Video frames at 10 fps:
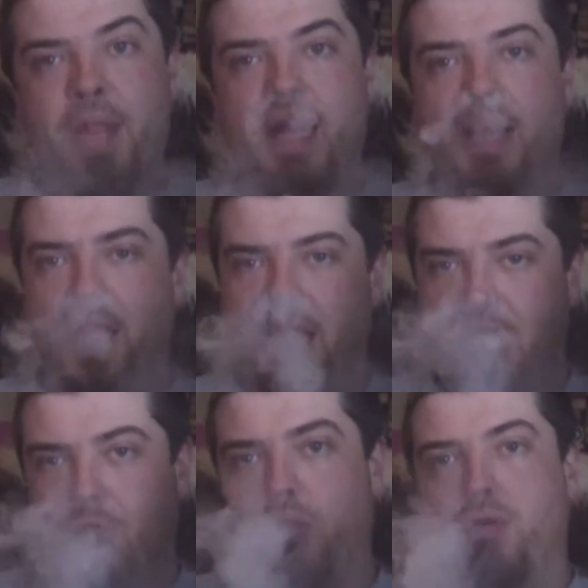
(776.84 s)
I mean, you
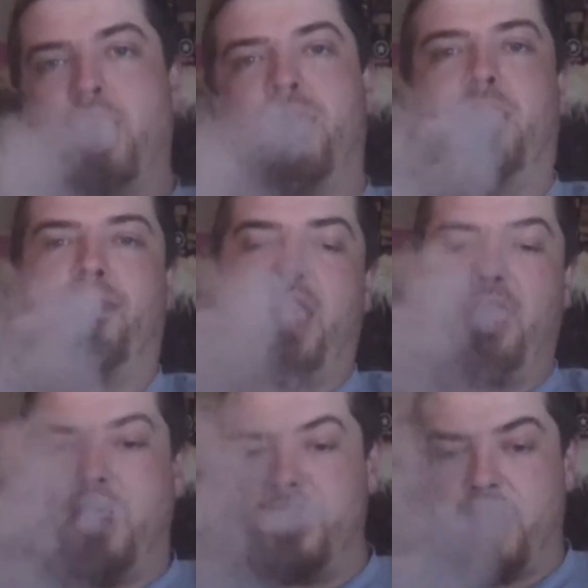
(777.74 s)
get a good cloud out of
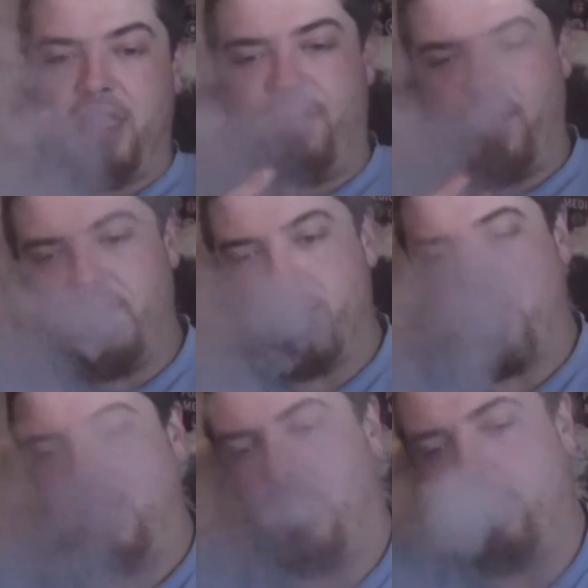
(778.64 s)
it. Listen, the flavour's
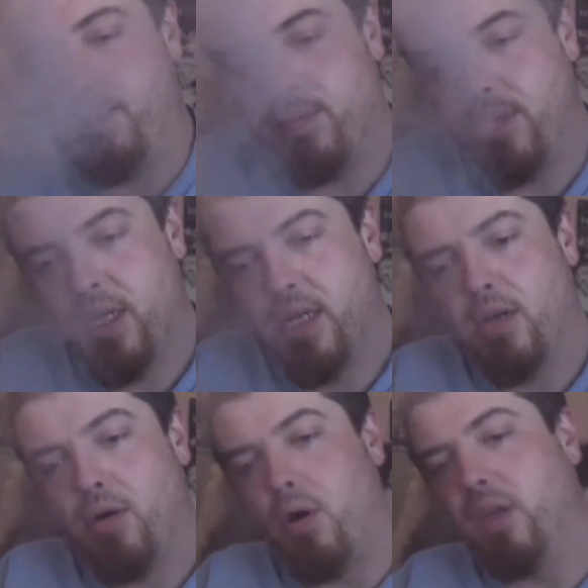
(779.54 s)
there.
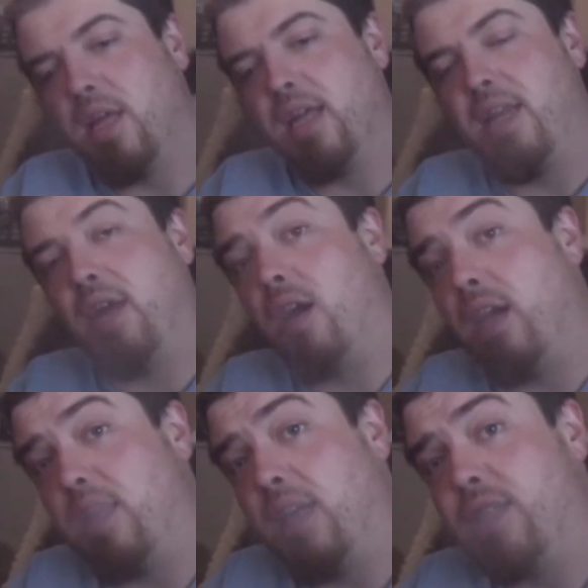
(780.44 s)
On the inhale
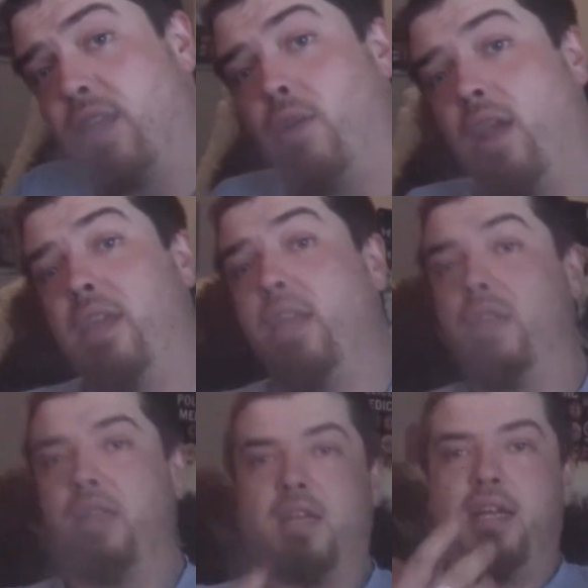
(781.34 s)
and the exhale. And
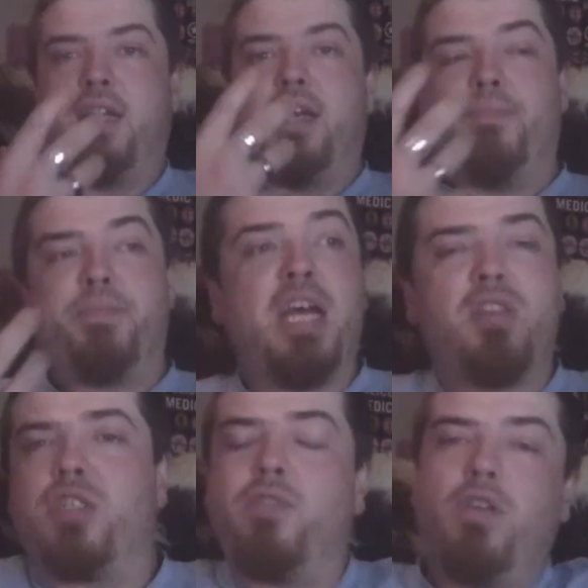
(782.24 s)
it
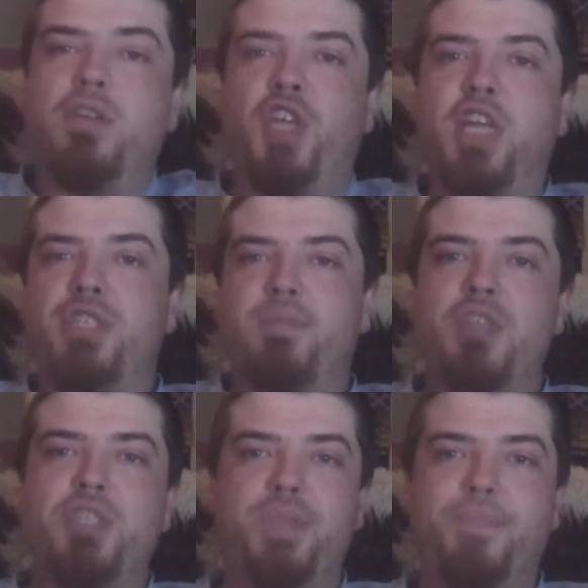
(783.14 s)
doesn't really change
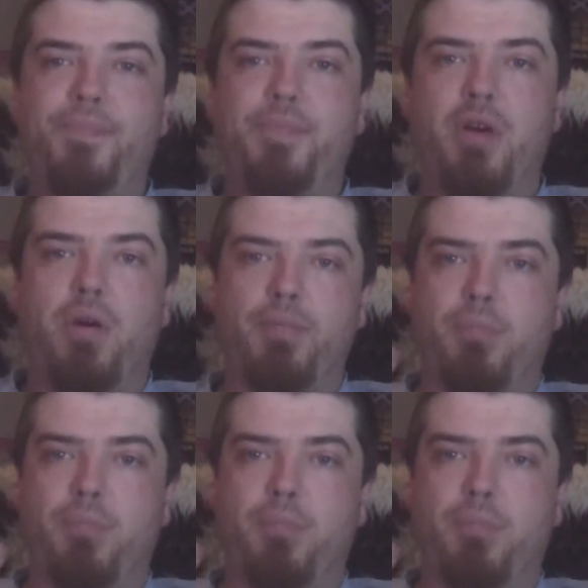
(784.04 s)
much on